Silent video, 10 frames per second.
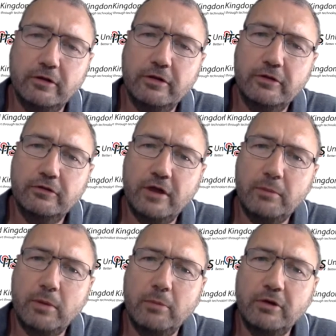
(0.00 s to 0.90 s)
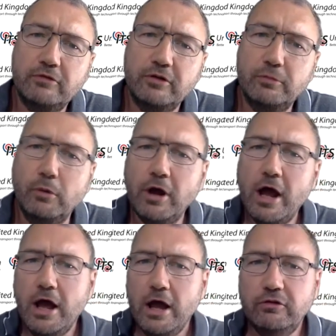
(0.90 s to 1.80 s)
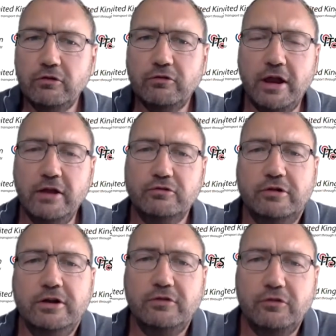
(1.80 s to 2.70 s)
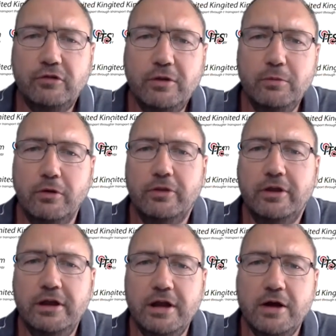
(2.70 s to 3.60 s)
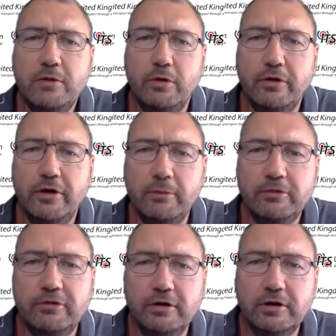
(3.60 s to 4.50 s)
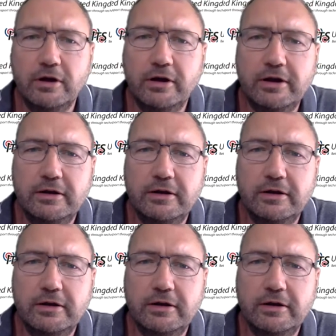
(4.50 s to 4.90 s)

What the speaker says: rather than take public transport. Just intrigued to see what the numbers look like.